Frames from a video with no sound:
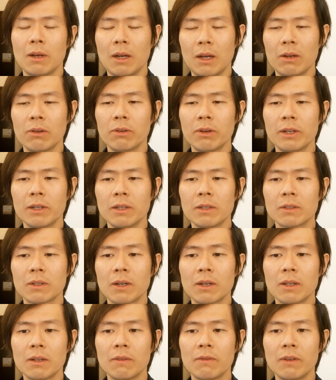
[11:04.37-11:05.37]
I already
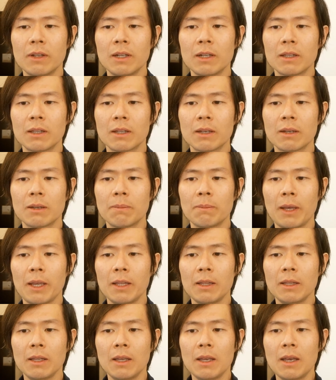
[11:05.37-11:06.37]
started feeling the
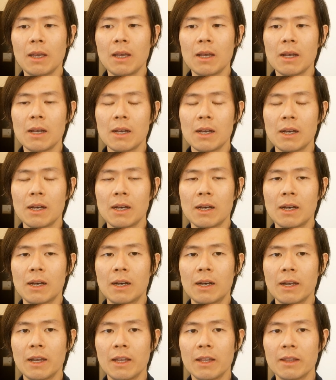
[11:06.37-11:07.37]
pain.
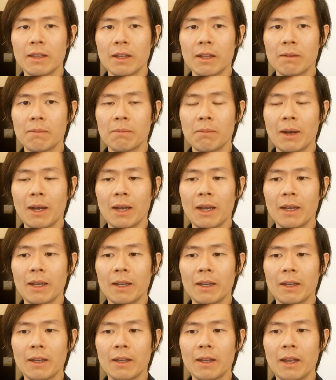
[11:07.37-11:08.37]
And
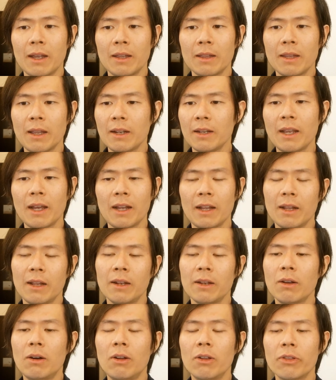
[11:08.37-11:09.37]

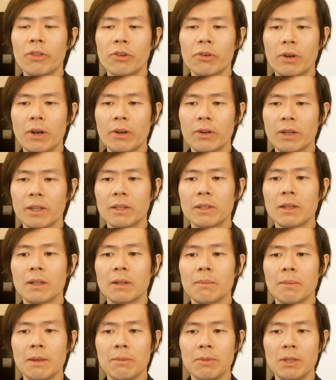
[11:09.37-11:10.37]
then all throughout until
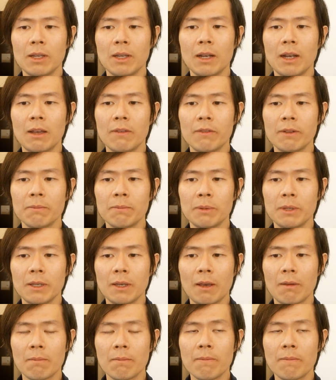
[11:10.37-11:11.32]
maybe 11 p.m.